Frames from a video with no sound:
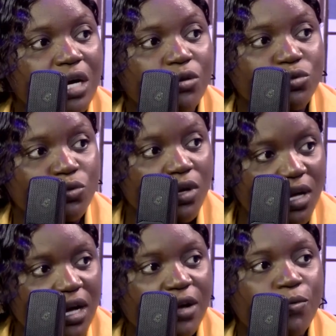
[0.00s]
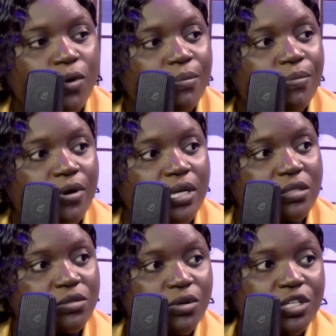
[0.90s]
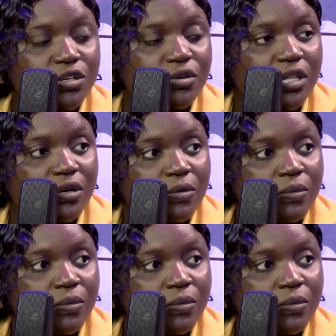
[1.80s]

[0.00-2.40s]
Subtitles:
doubt at one point or the other.